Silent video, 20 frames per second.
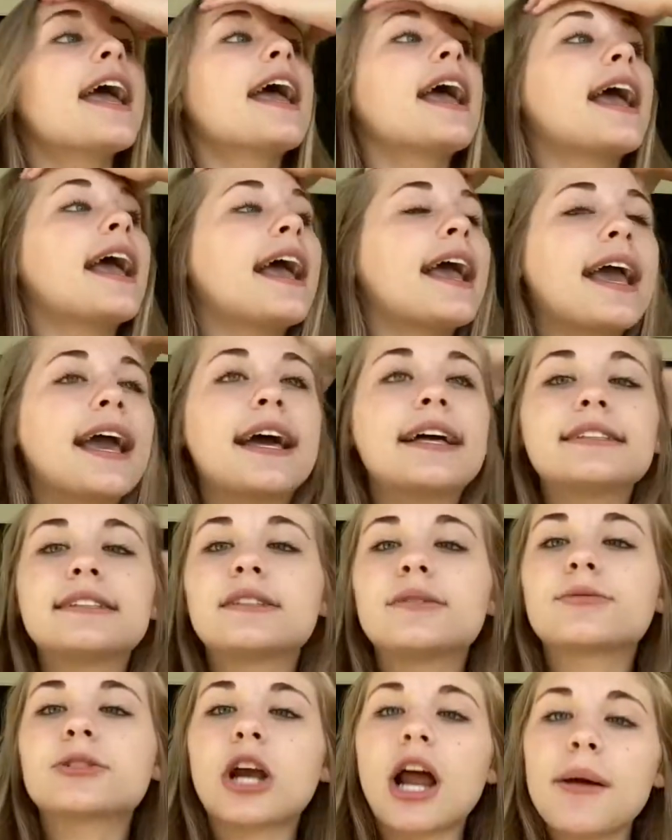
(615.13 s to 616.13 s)
And
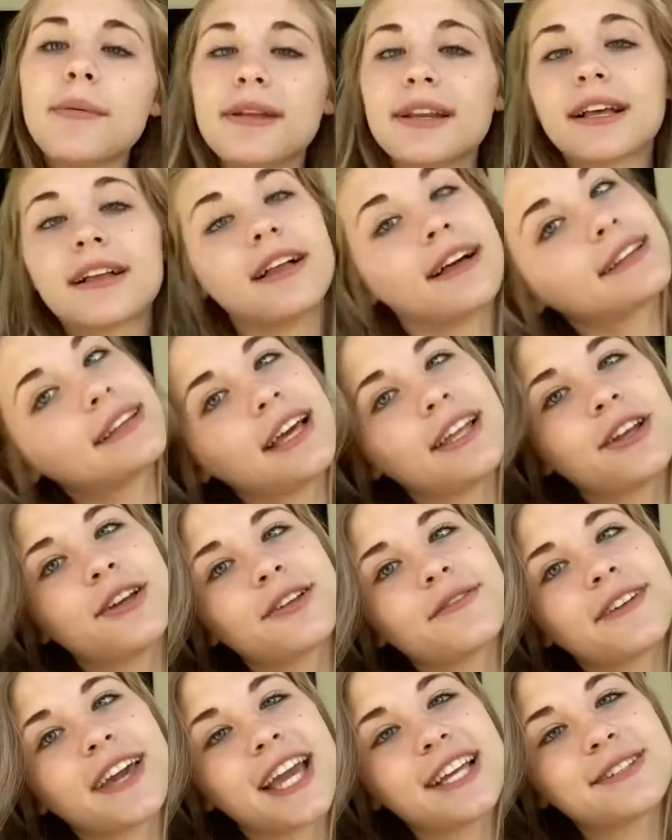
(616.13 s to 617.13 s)
subscribe and click that
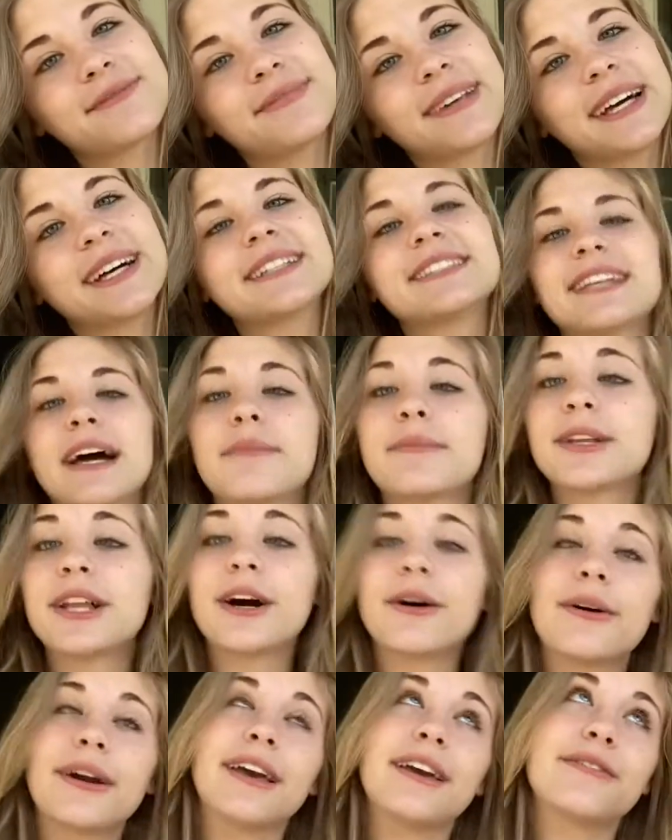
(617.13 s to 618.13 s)
notification bell down below
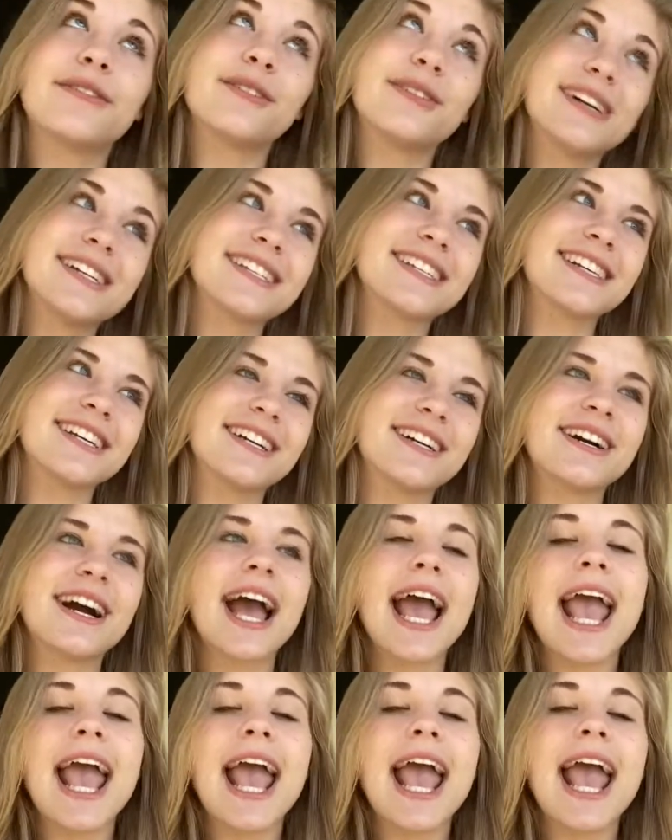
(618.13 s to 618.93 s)
if you want to.